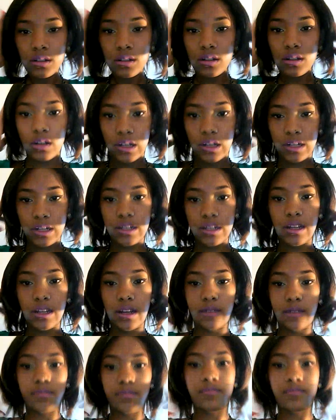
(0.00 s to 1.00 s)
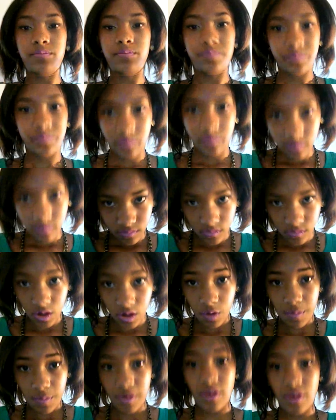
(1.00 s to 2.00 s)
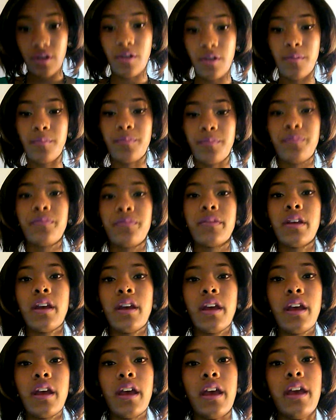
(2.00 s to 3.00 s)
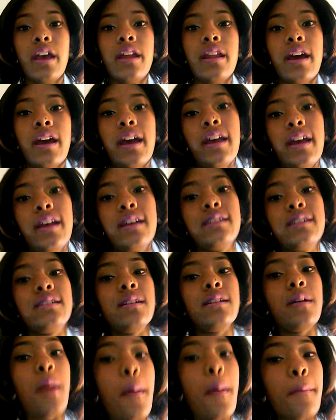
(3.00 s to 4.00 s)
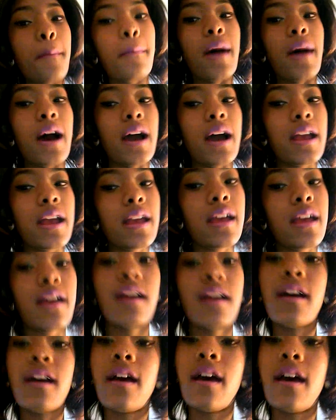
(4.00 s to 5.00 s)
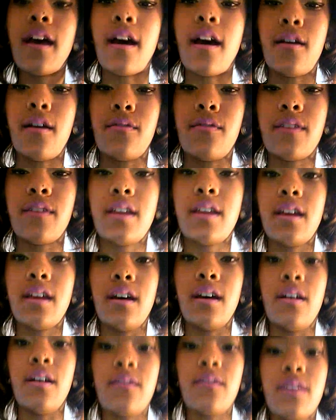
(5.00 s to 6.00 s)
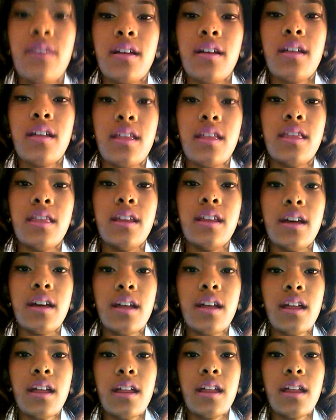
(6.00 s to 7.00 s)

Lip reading: so that's that, no perm. And that is my outfit of the